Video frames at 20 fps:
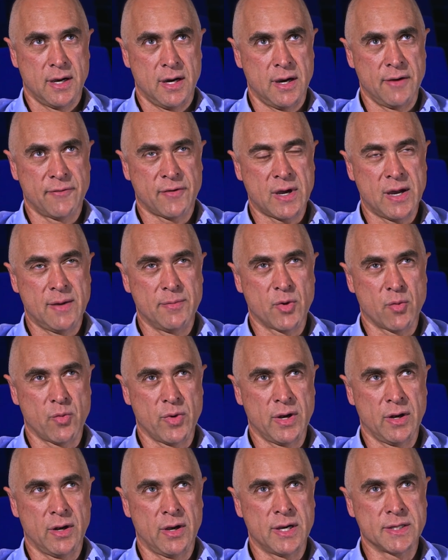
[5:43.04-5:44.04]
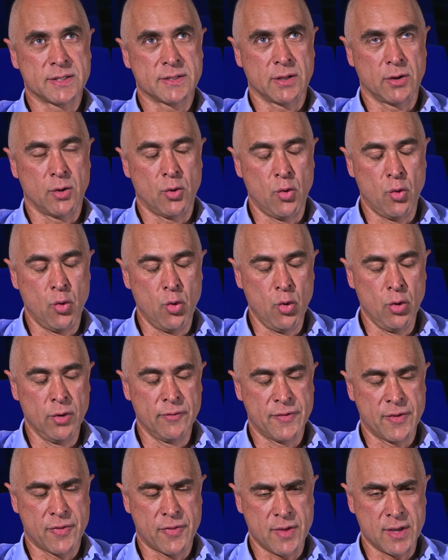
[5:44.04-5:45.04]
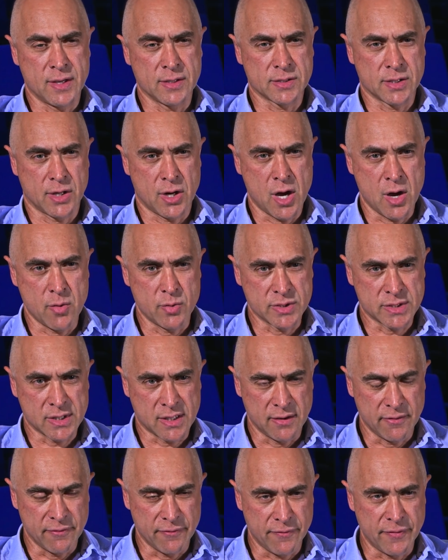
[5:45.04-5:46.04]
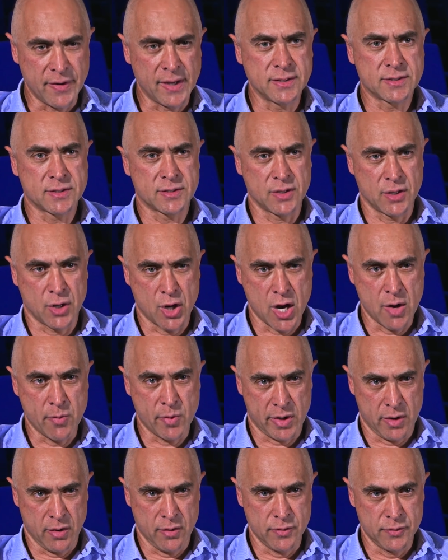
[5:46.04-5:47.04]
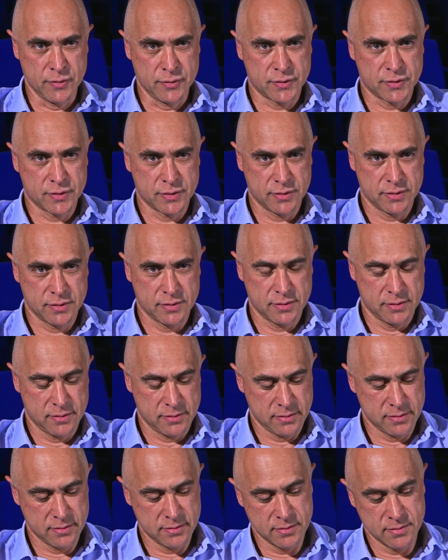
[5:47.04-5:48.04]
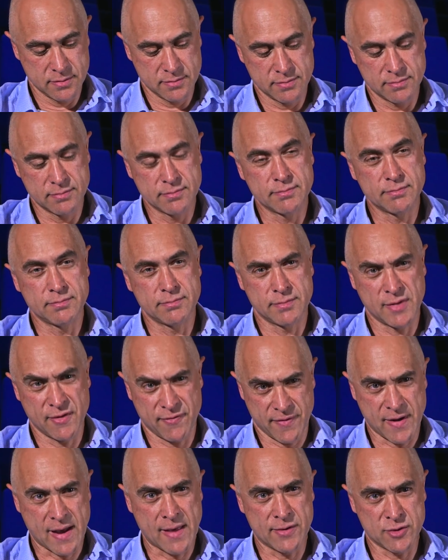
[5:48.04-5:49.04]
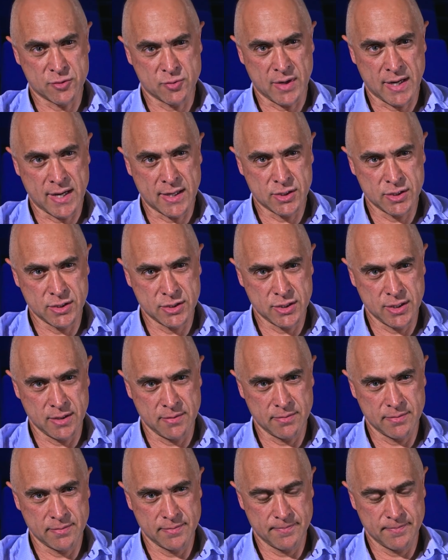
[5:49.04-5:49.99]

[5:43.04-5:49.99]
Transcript: I've come to realise that all of the things that I was convinced that I would lose my father's relationship,